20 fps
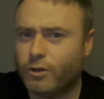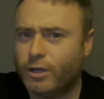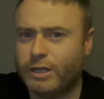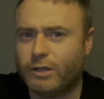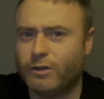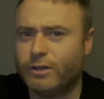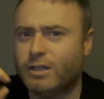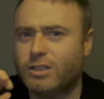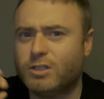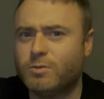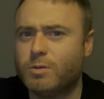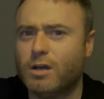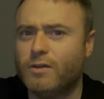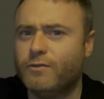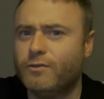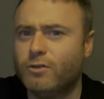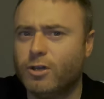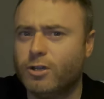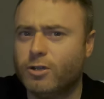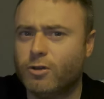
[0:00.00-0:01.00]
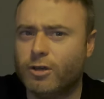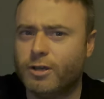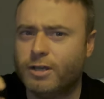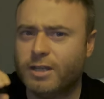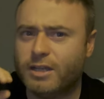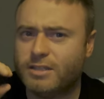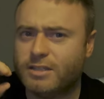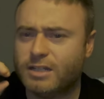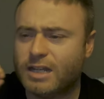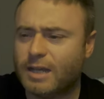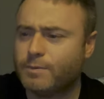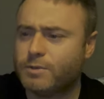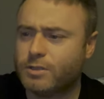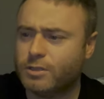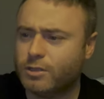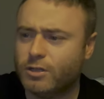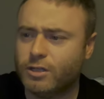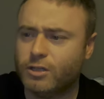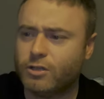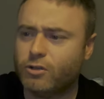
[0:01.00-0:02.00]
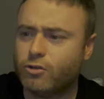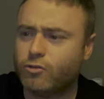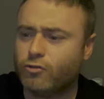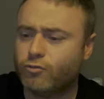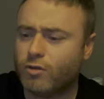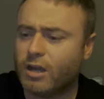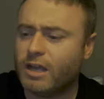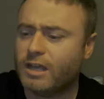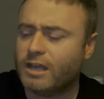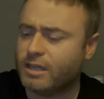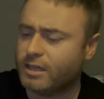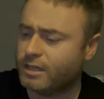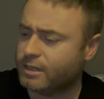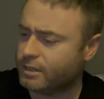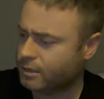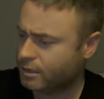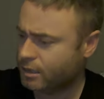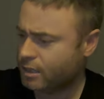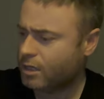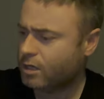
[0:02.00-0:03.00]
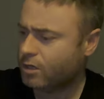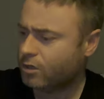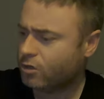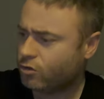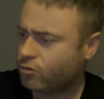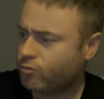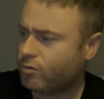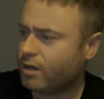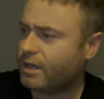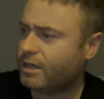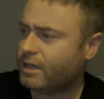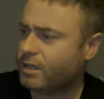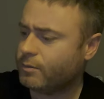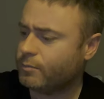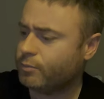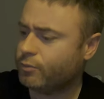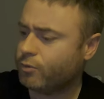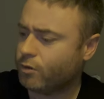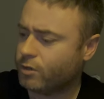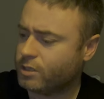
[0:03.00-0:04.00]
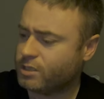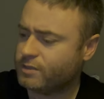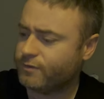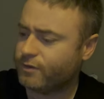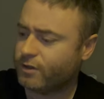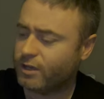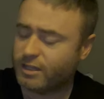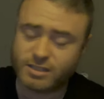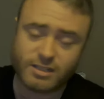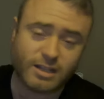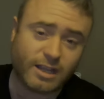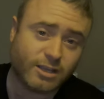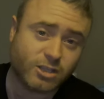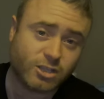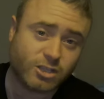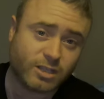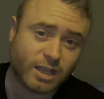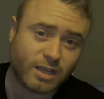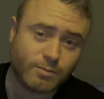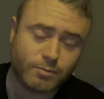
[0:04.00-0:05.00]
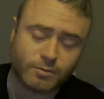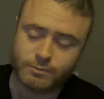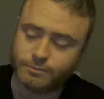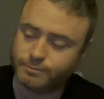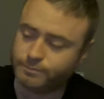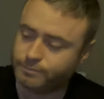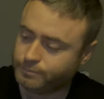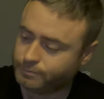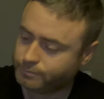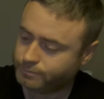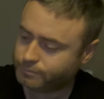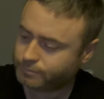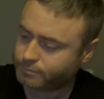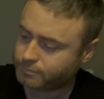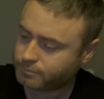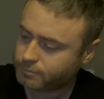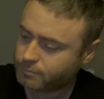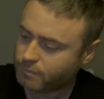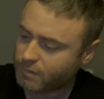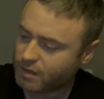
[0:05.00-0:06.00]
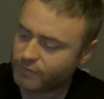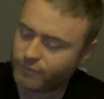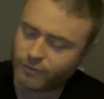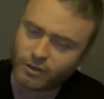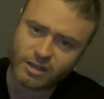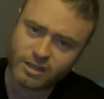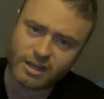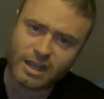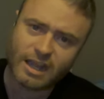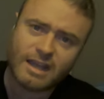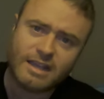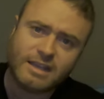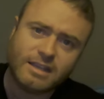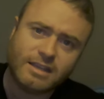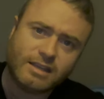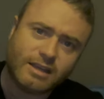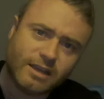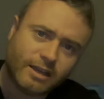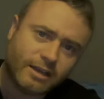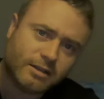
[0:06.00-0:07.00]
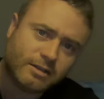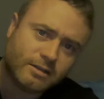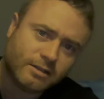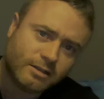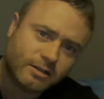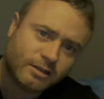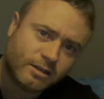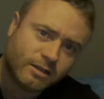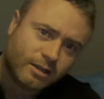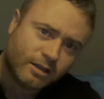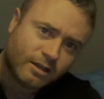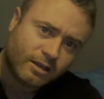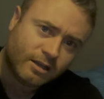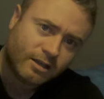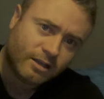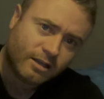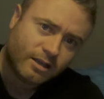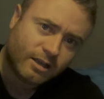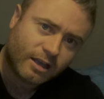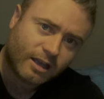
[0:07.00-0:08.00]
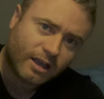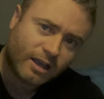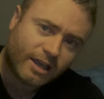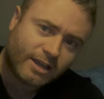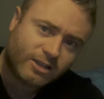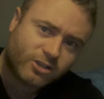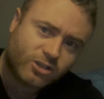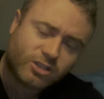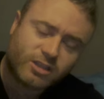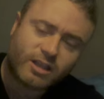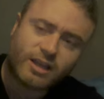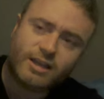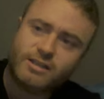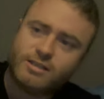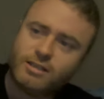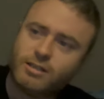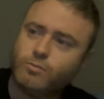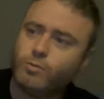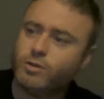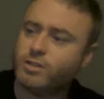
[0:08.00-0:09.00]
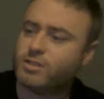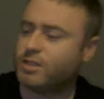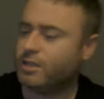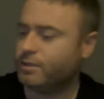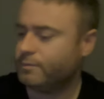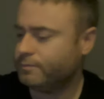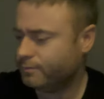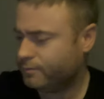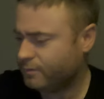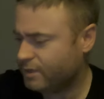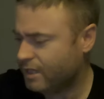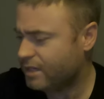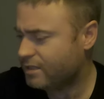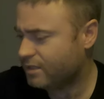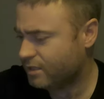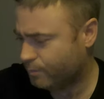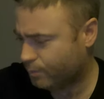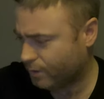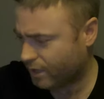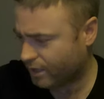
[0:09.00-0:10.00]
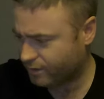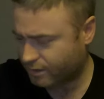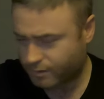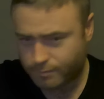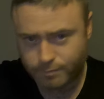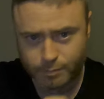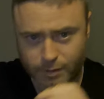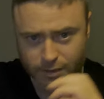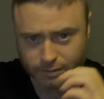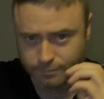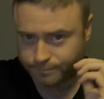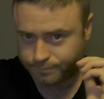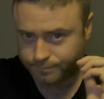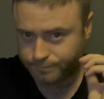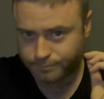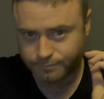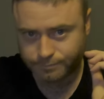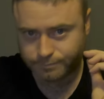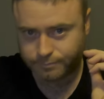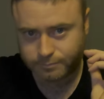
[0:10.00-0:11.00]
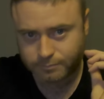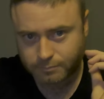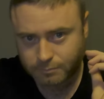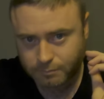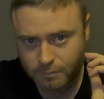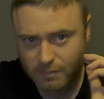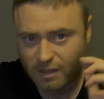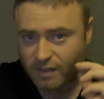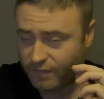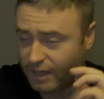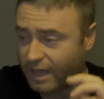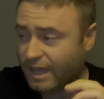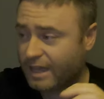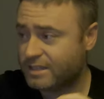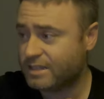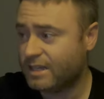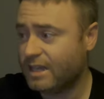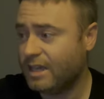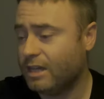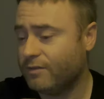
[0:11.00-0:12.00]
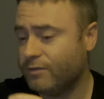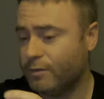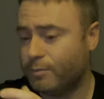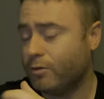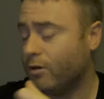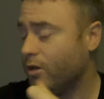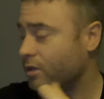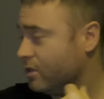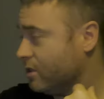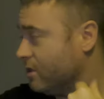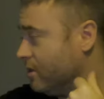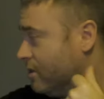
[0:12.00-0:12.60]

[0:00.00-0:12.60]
Now, £12.99 is an absolutely cracking price for, it's an age statement, for an 8-year age stated whiskey. Yes, it's blended, but that is a hell of a price.